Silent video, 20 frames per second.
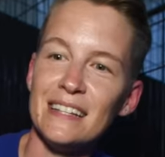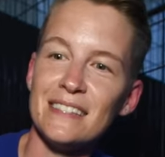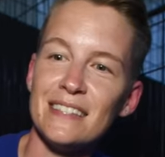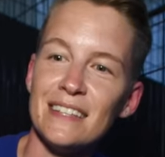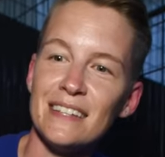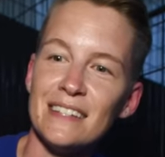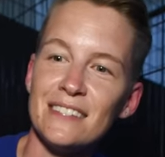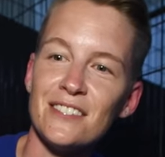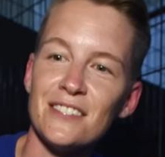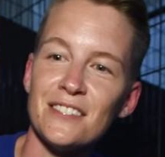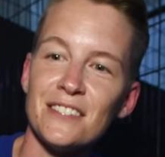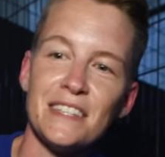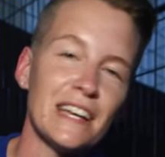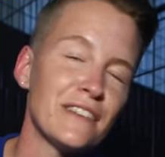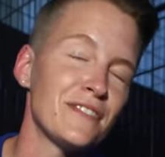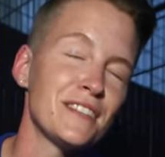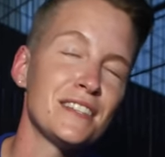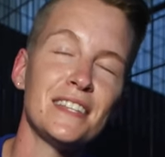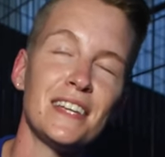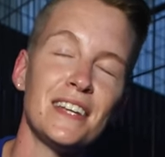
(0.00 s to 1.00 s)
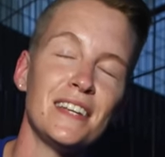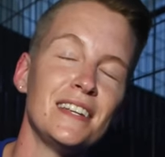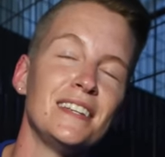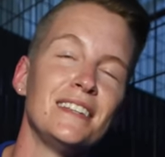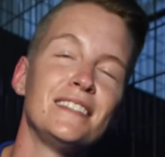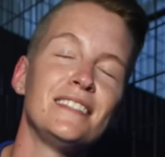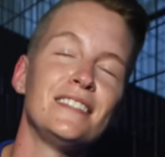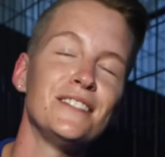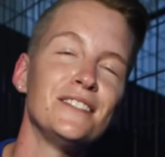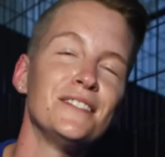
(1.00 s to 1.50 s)
it's just
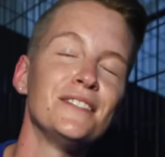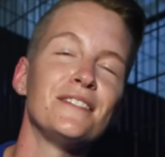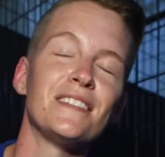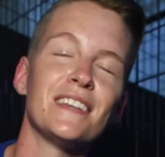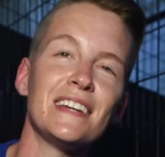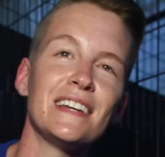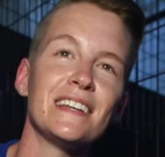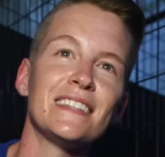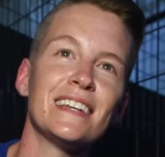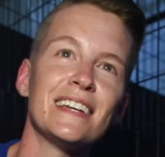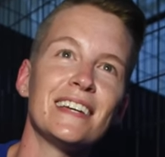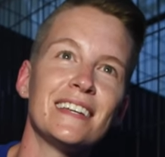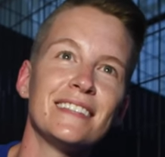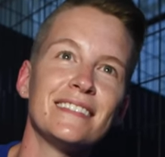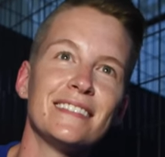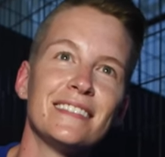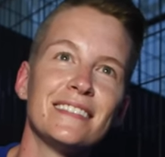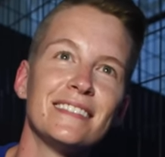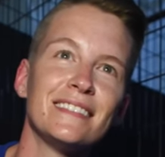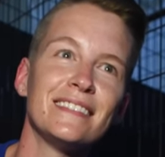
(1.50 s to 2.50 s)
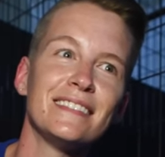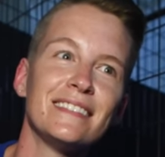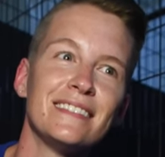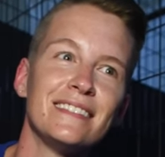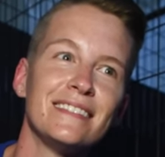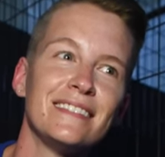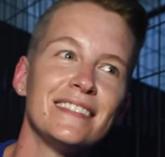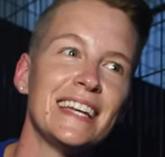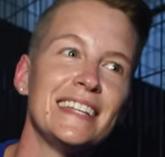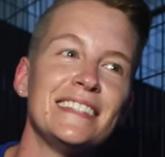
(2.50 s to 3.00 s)
devastating to think that
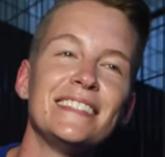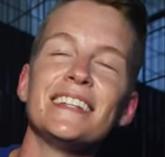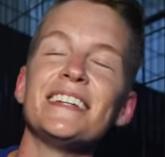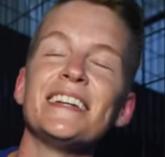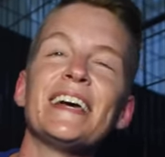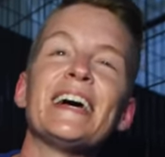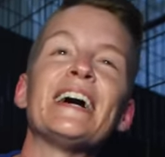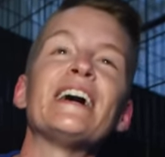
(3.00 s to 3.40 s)
they didn't